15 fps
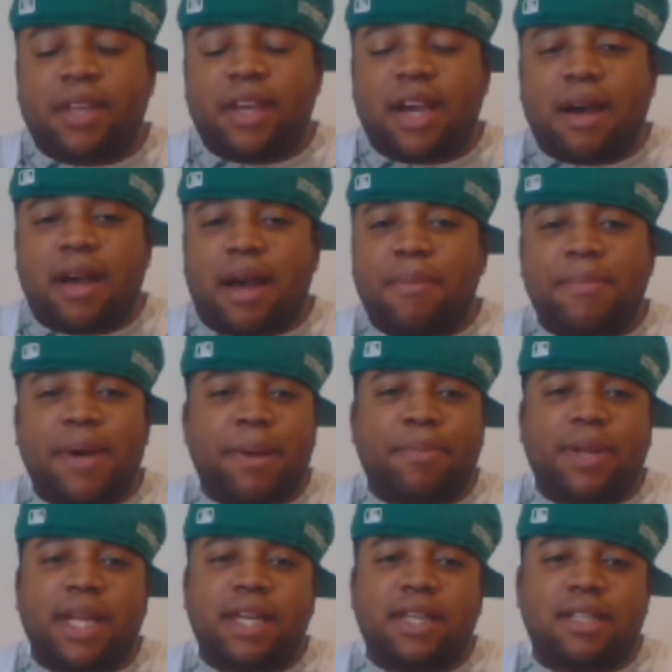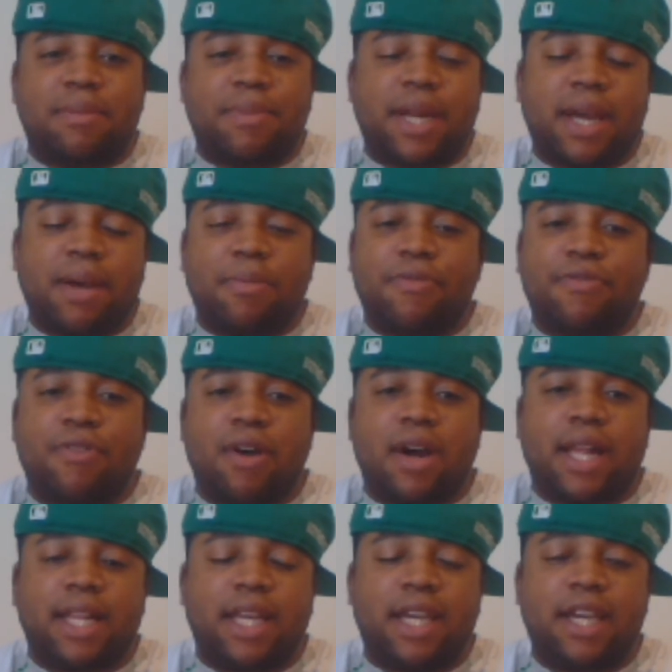yeah, I might play some of that before
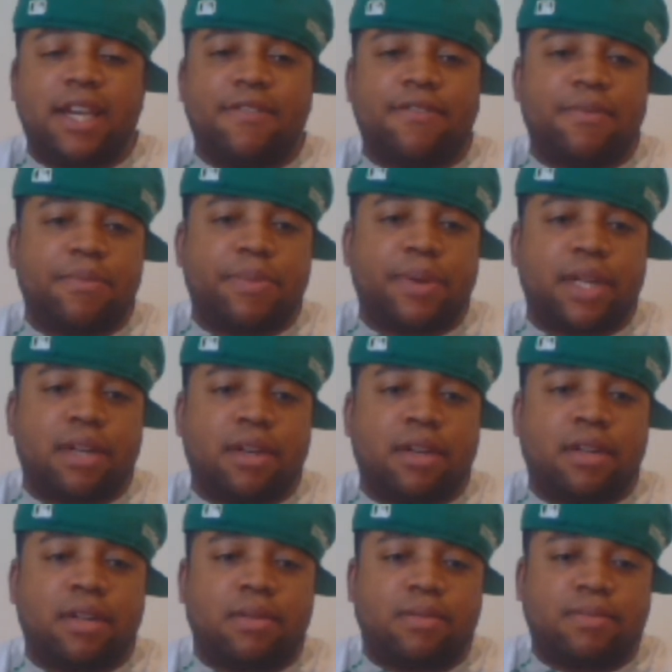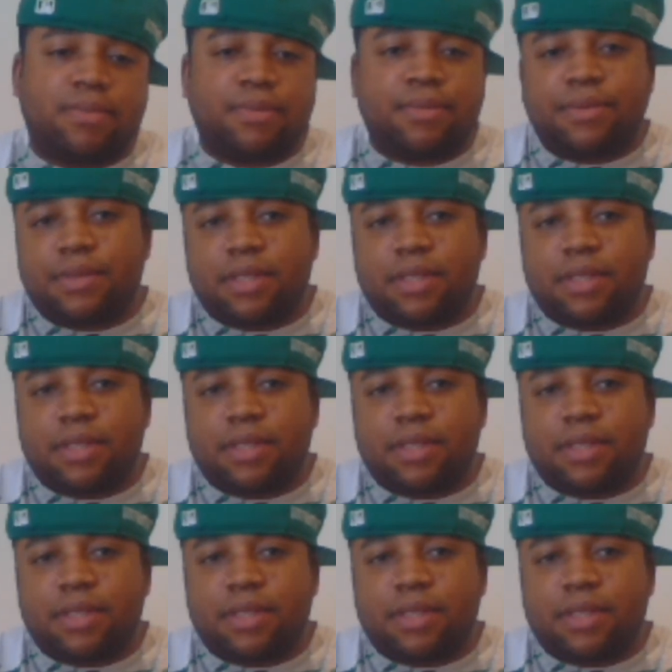I leave. But um,